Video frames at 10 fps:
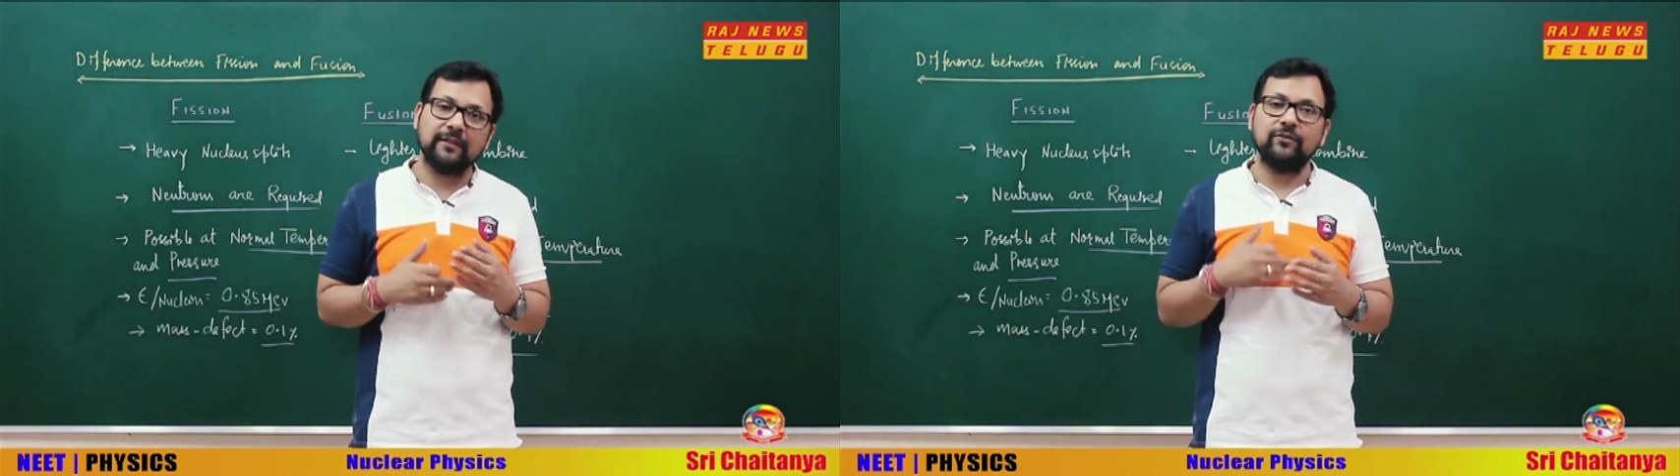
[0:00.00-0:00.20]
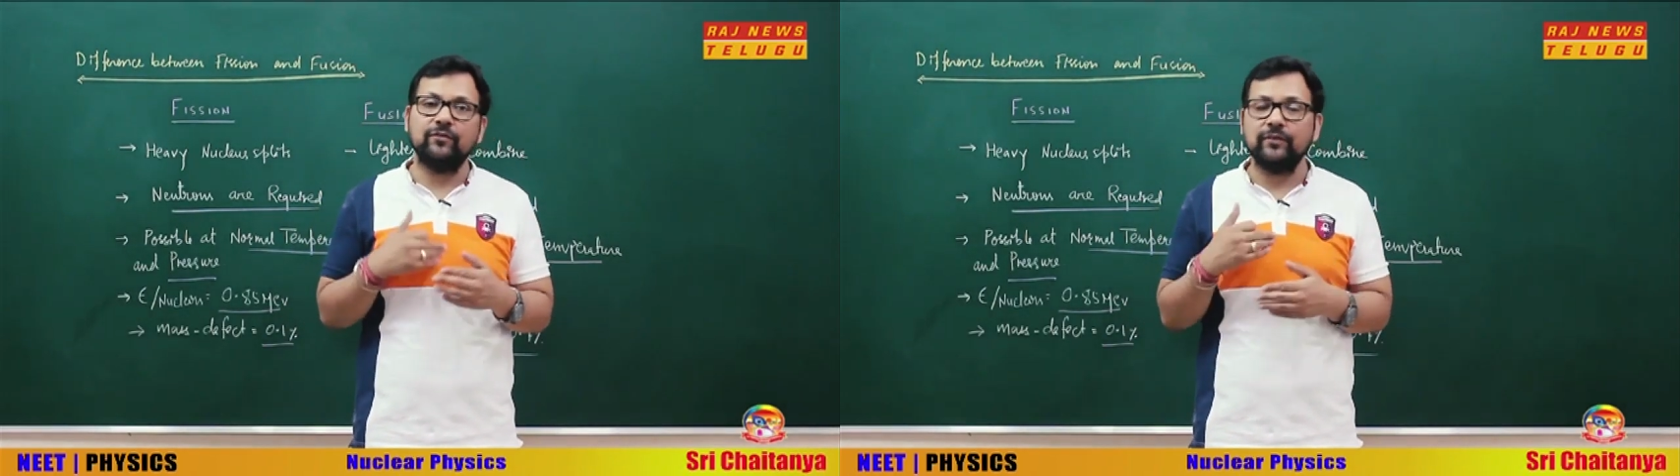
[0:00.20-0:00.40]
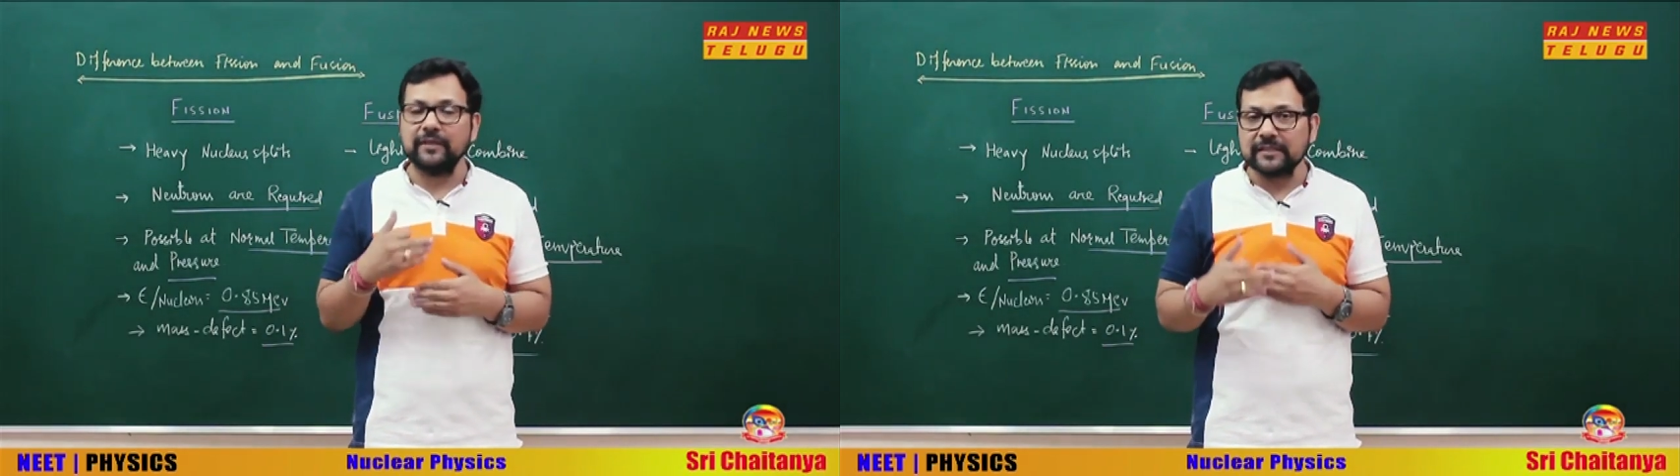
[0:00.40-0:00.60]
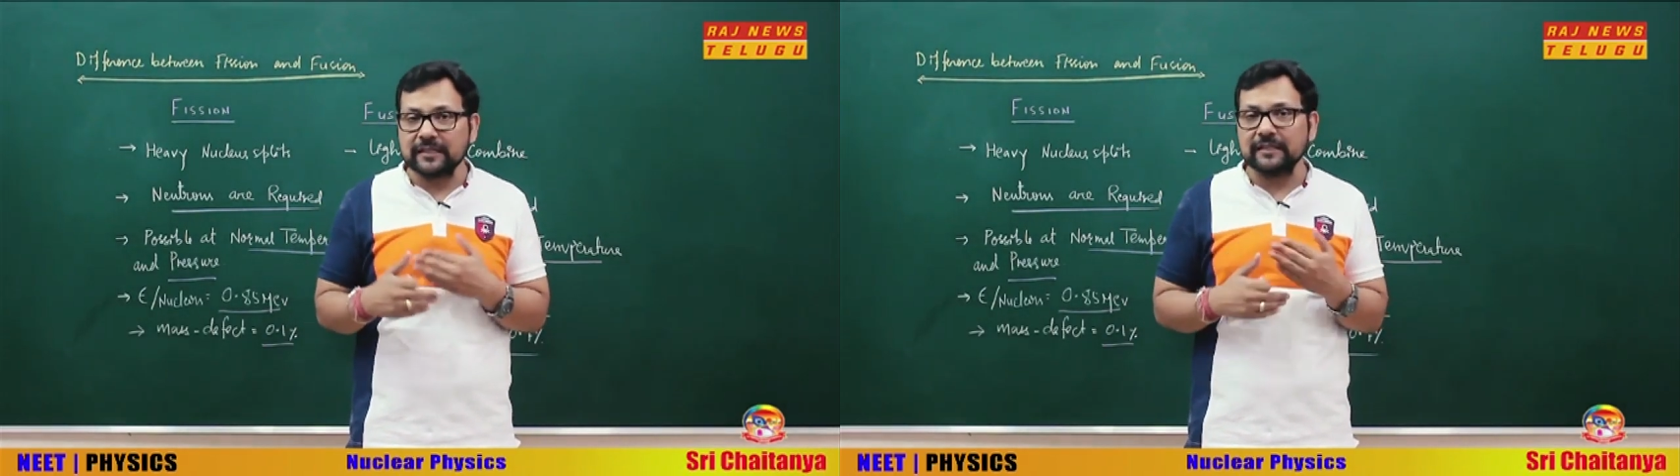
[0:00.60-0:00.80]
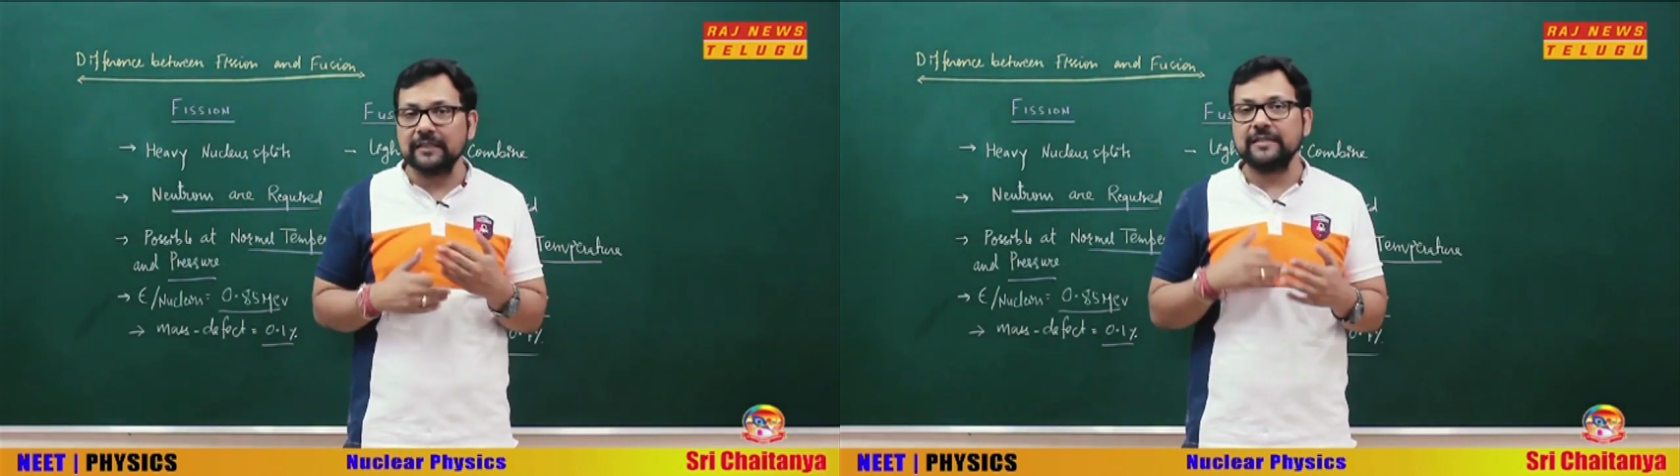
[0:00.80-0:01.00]
the
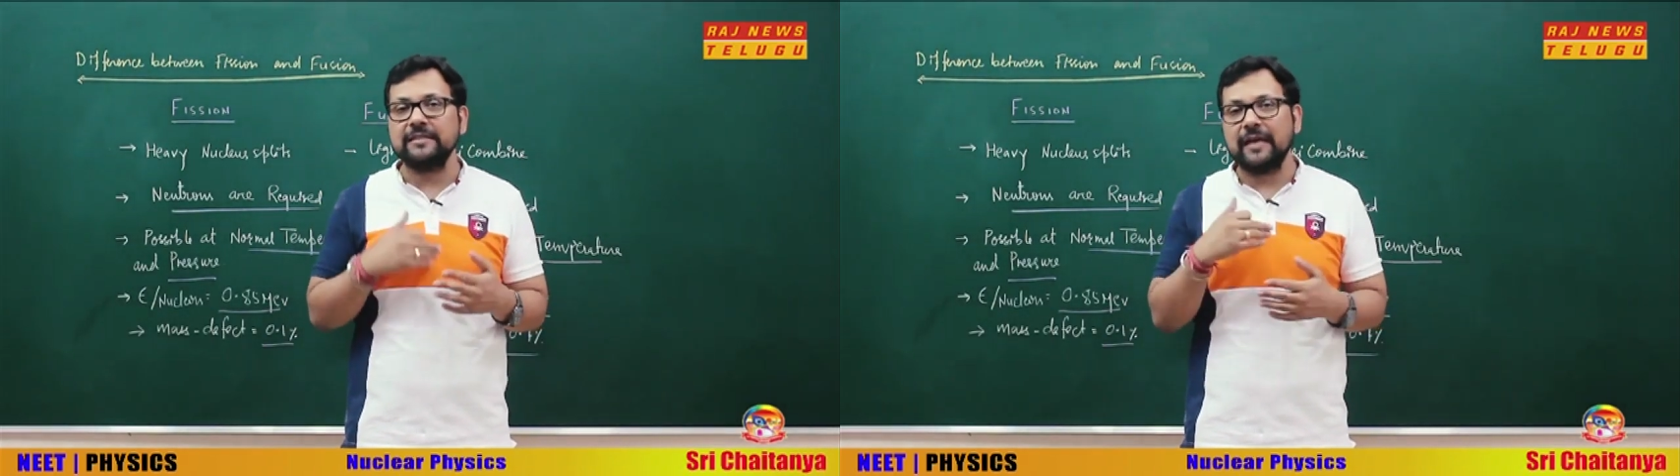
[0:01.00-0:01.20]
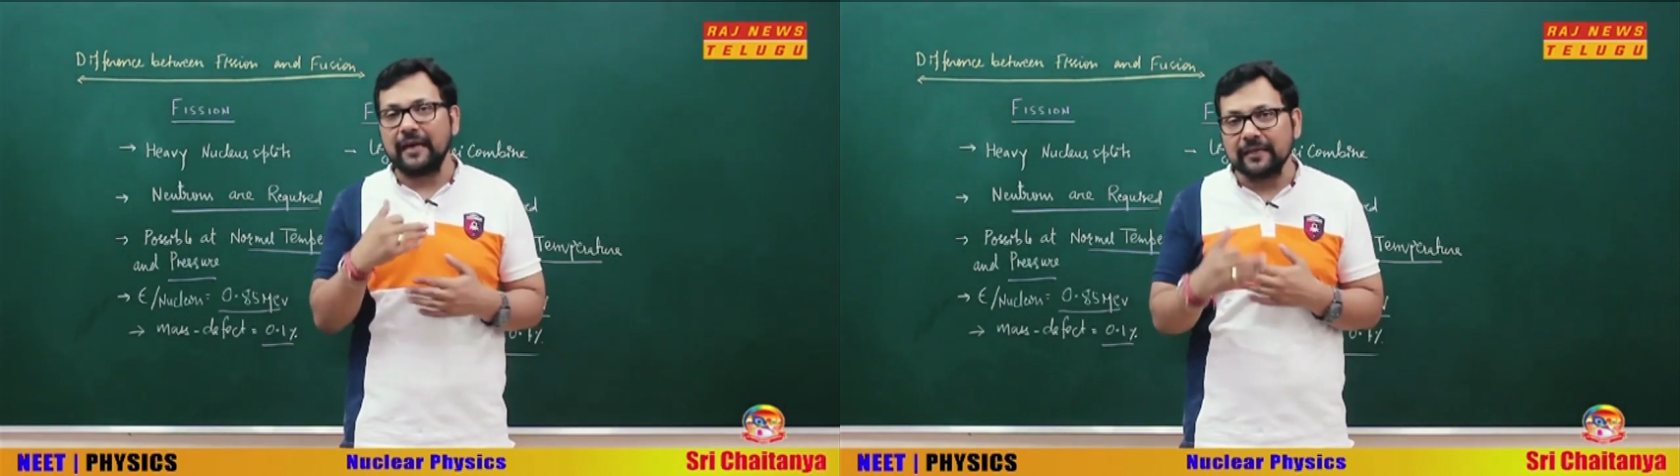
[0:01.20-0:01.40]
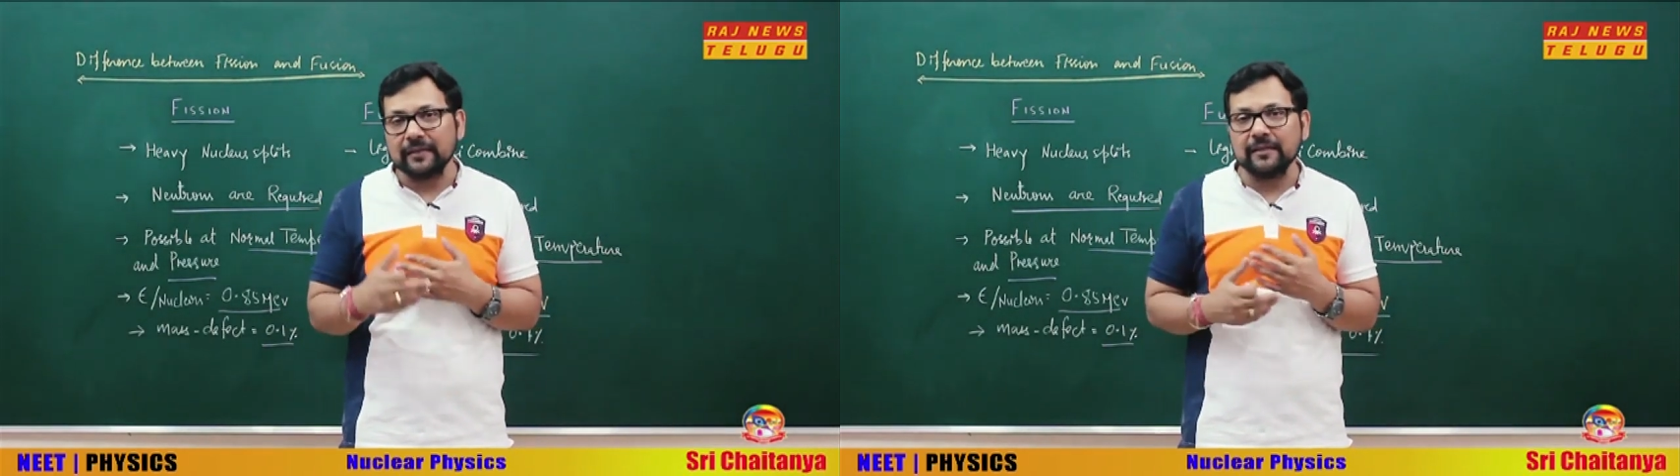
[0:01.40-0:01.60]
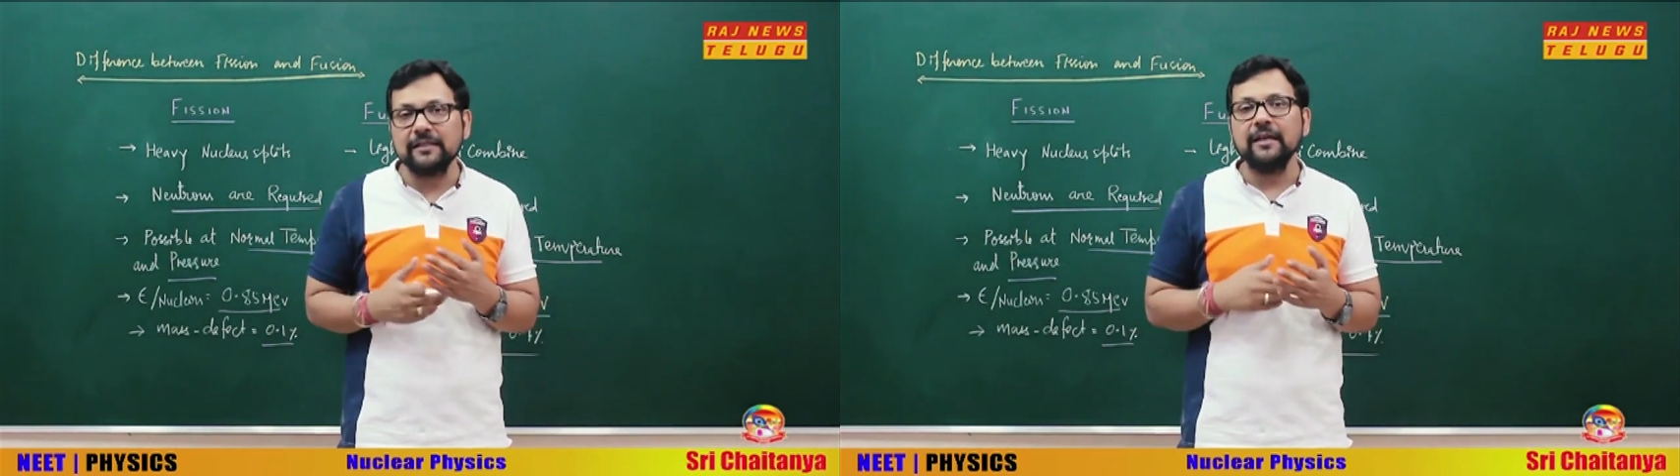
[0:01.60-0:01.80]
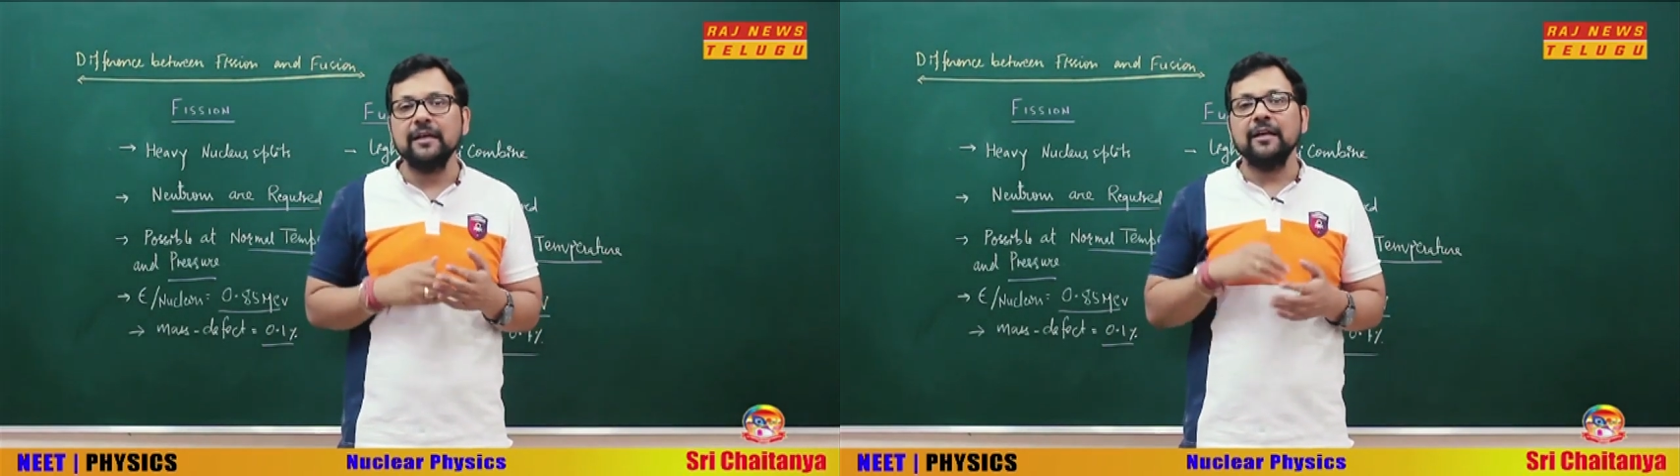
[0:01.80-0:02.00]
fission, the cycles,